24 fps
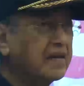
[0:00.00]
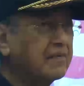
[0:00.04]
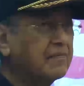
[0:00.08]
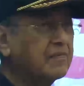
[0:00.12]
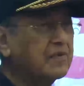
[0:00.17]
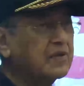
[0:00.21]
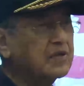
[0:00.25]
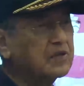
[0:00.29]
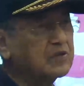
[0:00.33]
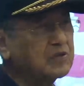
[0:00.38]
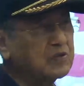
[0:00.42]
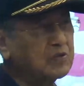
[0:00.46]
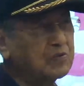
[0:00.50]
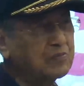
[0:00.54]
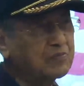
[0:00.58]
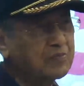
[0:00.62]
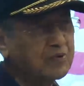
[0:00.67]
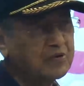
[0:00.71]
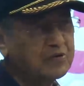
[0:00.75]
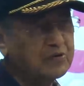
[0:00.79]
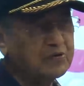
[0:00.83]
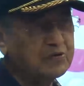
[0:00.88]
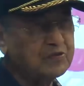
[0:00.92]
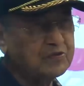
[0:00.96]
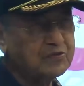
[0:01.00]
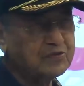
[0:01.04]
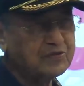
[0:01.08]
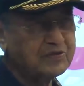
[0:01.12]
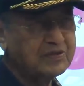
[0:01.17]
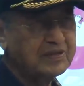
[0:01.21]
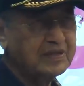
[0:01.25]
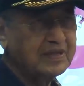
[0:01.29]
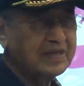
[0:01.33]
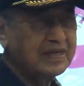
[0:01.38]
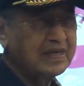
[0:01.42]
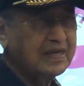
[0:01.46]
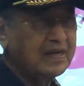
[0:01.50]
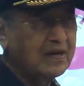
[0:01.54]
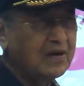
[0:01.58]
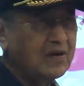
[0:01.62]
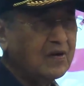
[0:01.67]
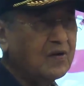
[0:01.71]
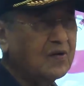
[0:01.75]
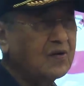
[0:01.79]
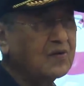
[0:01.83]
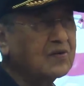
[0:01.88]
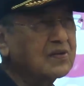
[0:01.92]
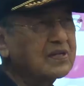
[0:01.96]
able to produce
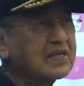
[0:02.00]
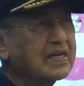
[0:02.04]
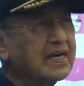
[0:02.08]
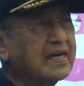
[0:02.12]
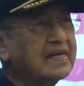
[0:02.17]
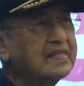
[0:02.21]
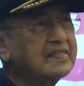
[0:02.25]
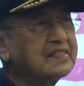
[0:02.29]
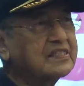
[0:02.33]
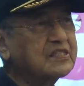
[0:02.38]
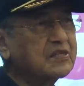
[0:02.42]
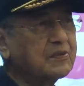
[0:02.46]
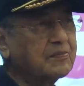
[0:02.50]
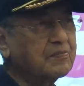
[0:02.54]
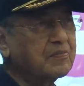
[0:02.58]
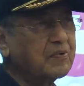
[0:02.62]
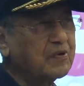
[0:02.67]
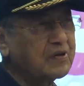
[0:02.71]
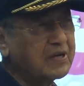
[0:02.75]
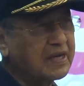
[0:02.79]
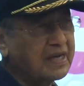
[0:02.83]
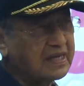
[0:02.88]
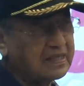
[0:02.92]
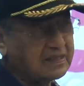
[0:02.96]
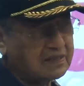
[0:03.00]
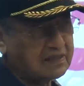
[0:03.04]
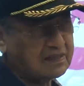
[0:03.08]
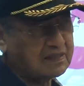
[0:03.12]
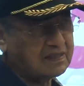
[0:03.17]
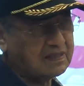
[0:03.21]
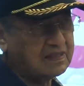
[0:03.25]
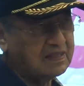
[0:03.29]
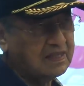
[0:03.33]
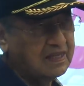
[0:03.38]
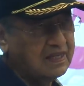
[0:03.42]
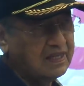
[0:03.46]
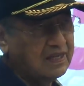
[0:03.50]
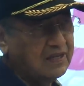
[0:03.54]
all kinds of products